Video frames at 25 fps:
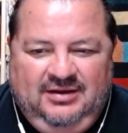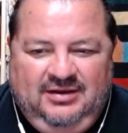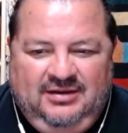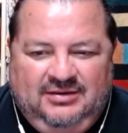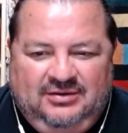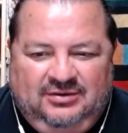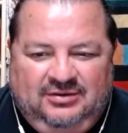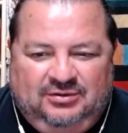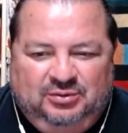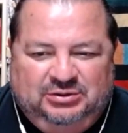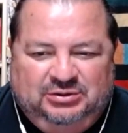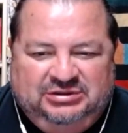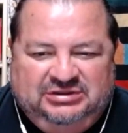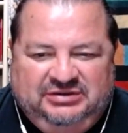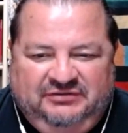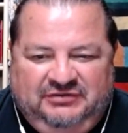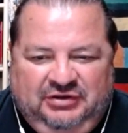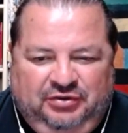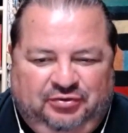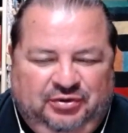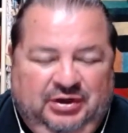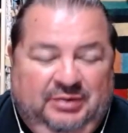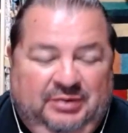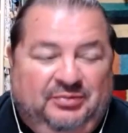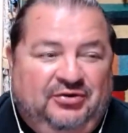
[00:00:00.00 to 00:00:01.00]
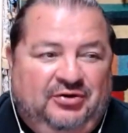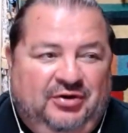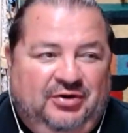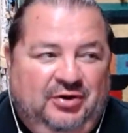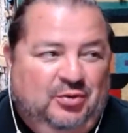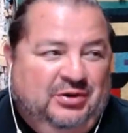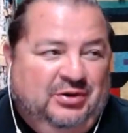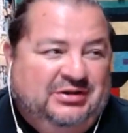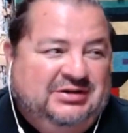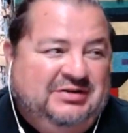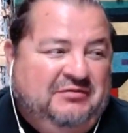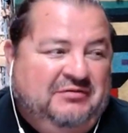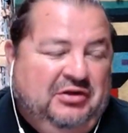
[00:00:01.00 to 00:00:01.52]
or 173, I'm sorry,
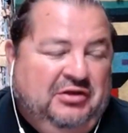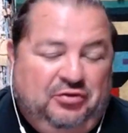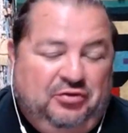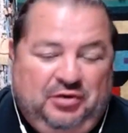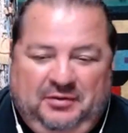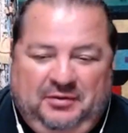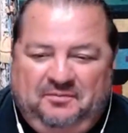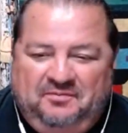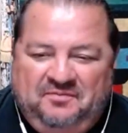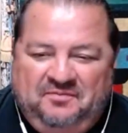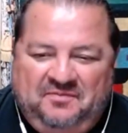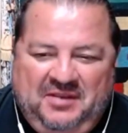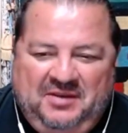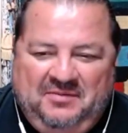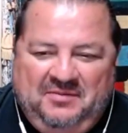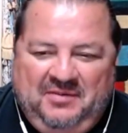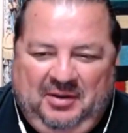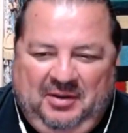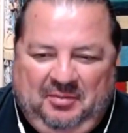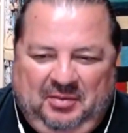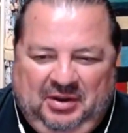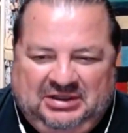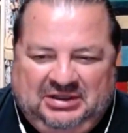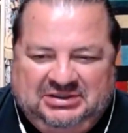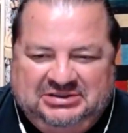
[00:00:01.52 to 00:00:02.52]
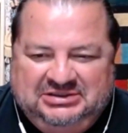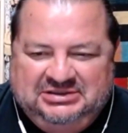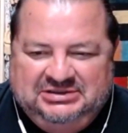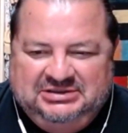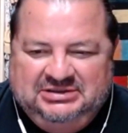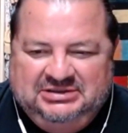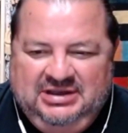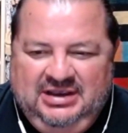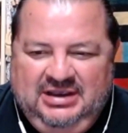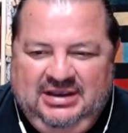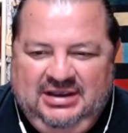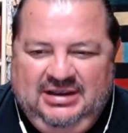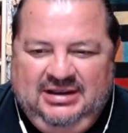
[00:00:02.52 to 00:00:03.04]
173, my apologies.
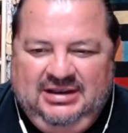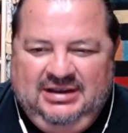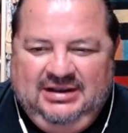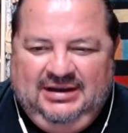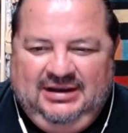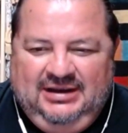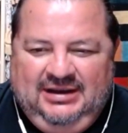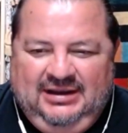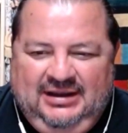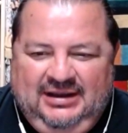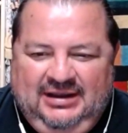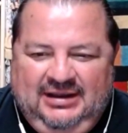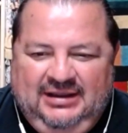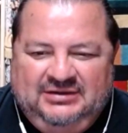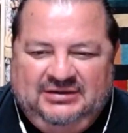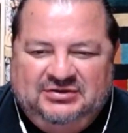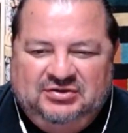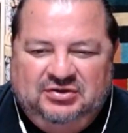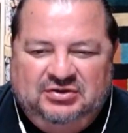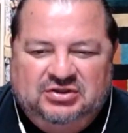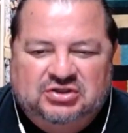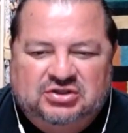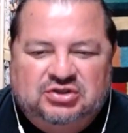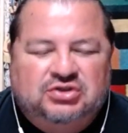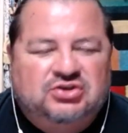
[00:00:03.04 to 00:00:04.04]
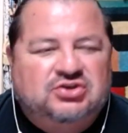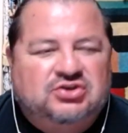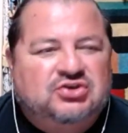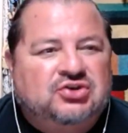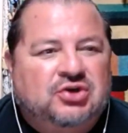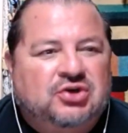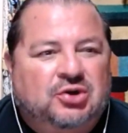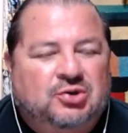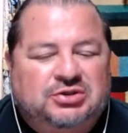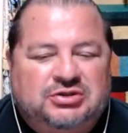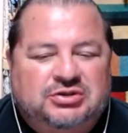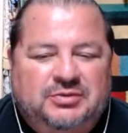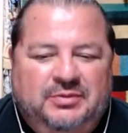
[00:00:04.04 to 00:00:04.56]
So this
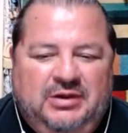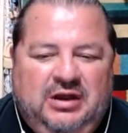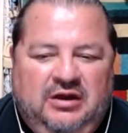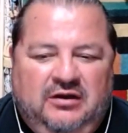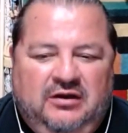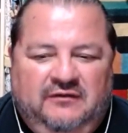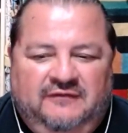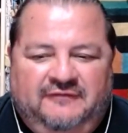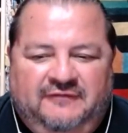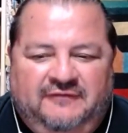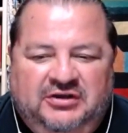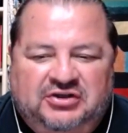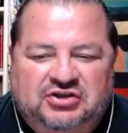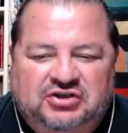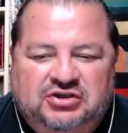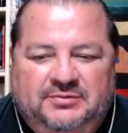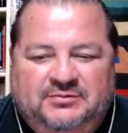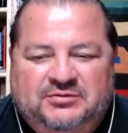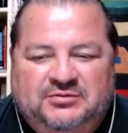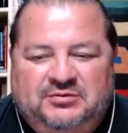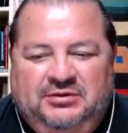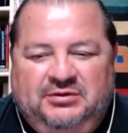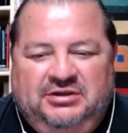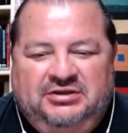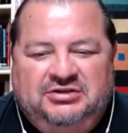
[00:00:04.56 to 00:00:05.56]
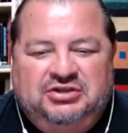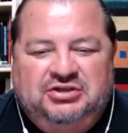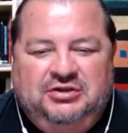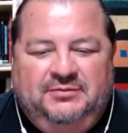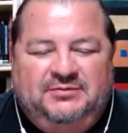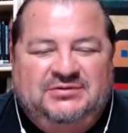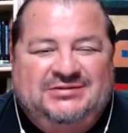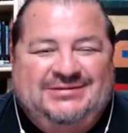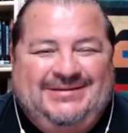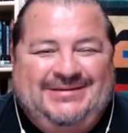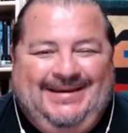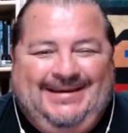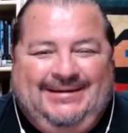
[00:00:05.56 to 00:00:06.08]
show is about friendships,
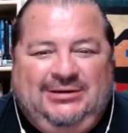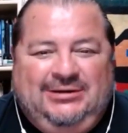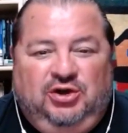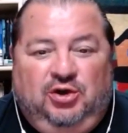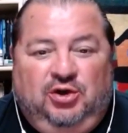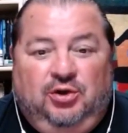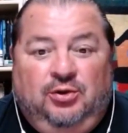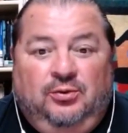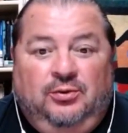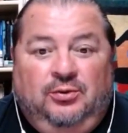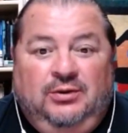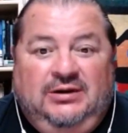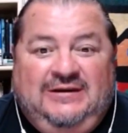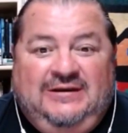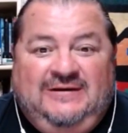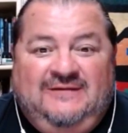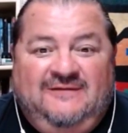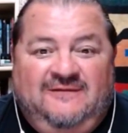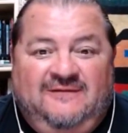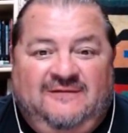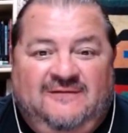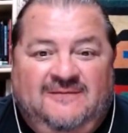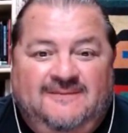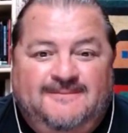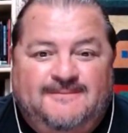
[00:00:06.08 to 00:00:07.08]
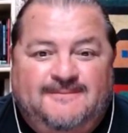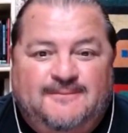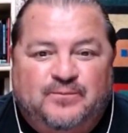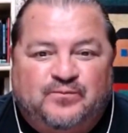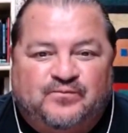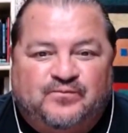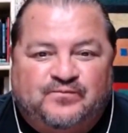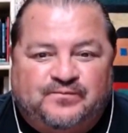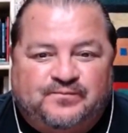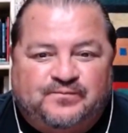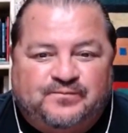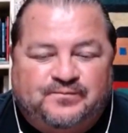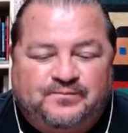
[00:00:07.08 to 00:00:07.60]
relationships, and grief.
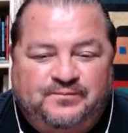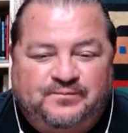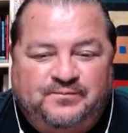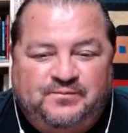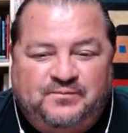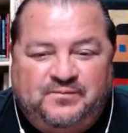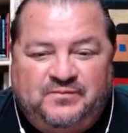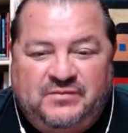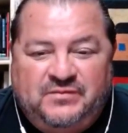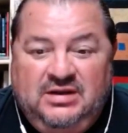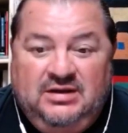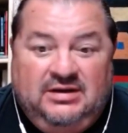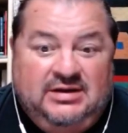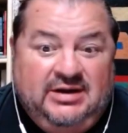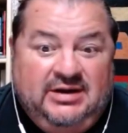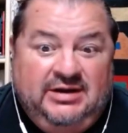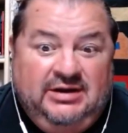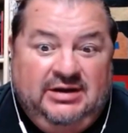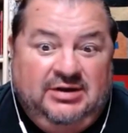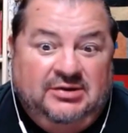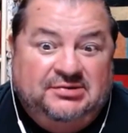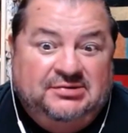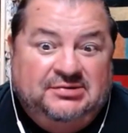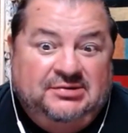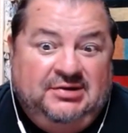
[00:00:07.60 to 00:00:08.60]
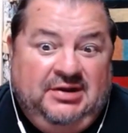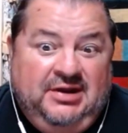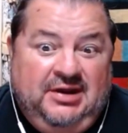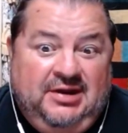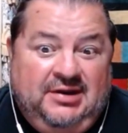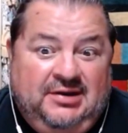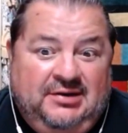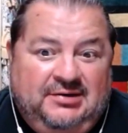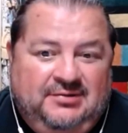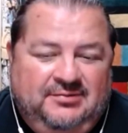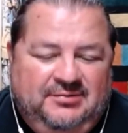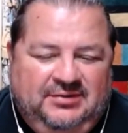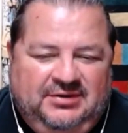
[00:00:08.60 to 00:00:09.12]
It kind of goes in
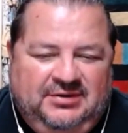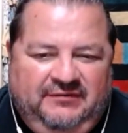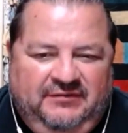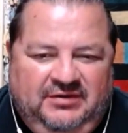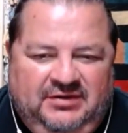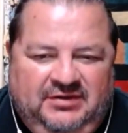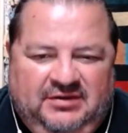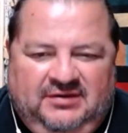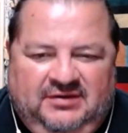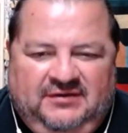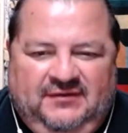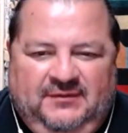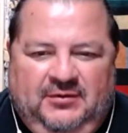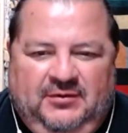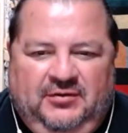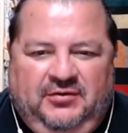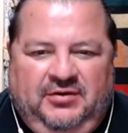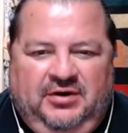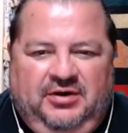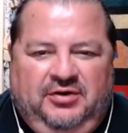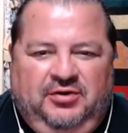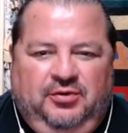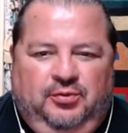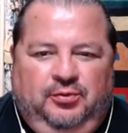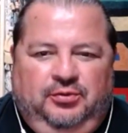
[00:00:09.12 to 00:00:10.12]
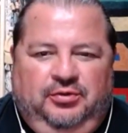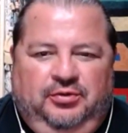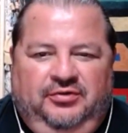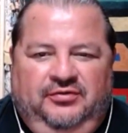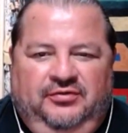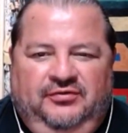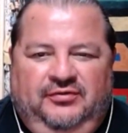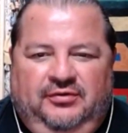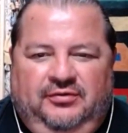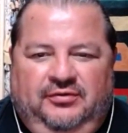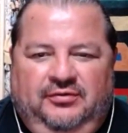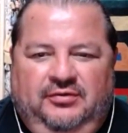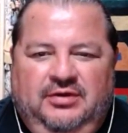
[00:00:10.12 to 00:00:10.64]
hand with everything that's been going on in the world,
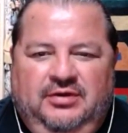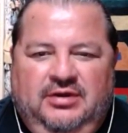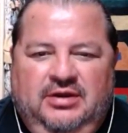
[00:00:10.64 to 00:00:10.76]
so